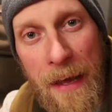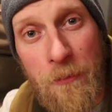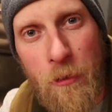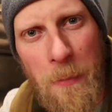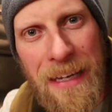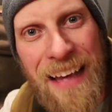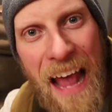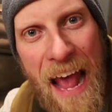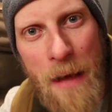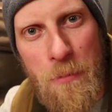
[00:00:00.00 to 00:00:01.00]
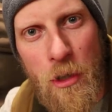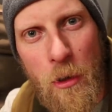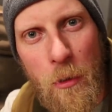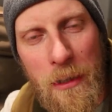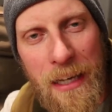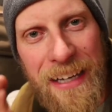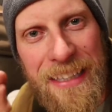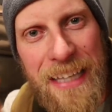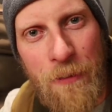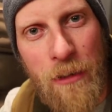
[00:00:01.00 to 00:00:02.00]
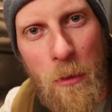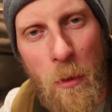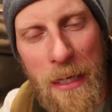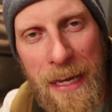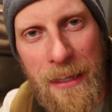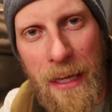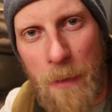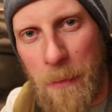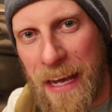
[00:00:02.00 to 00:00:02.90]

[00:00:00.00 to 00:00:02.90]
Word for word: And for me, absolutely. I definitely want a headlamp.